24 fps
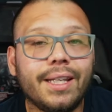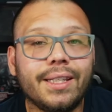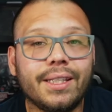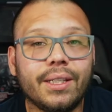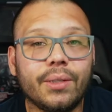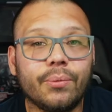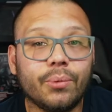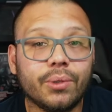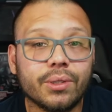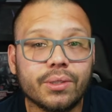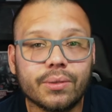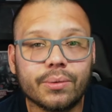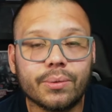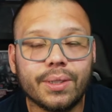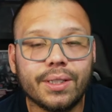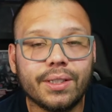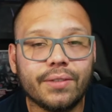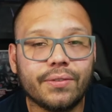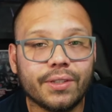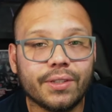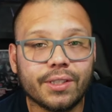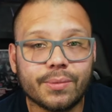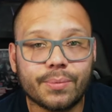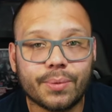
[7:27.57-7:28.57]
And then once we're ready
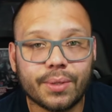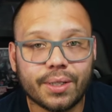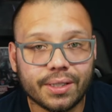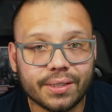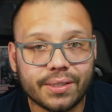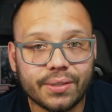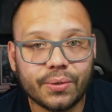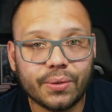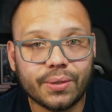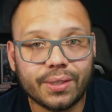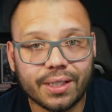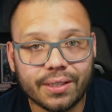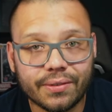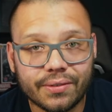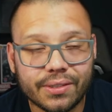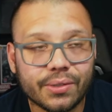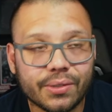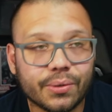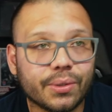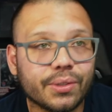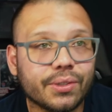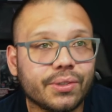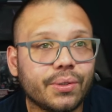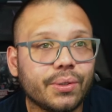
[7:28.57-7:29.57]
for this product to go live
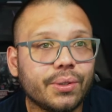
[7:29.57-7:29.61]
into our